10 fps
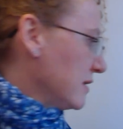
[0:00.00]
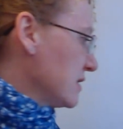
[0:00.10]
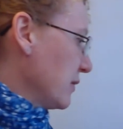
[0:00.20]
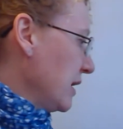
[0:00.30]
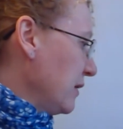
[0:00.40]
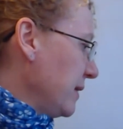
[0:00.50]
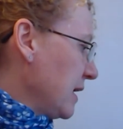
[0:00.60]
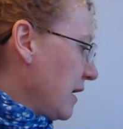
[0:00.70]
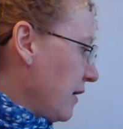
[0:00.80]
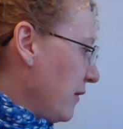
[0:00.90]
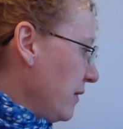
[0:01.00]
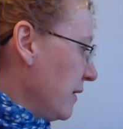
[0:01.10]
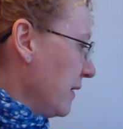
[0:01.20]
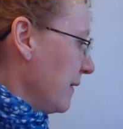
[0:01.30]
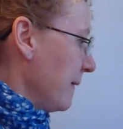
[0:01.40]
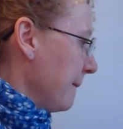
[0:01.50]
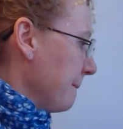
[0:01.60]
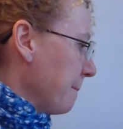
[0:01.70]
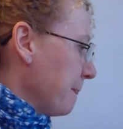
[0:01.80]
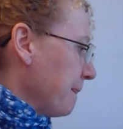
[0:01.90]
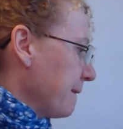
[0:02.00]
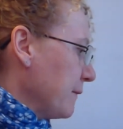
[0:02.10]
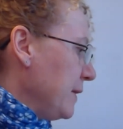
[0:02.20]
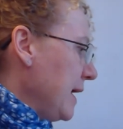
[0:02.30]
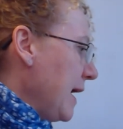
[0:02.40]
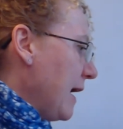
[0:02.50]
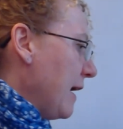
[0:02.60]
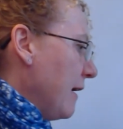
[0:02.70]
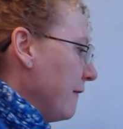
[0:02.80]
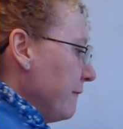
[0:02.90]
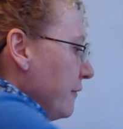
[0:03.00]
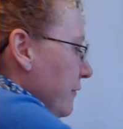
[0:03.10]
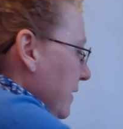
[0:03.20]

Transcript: So here we go. We have over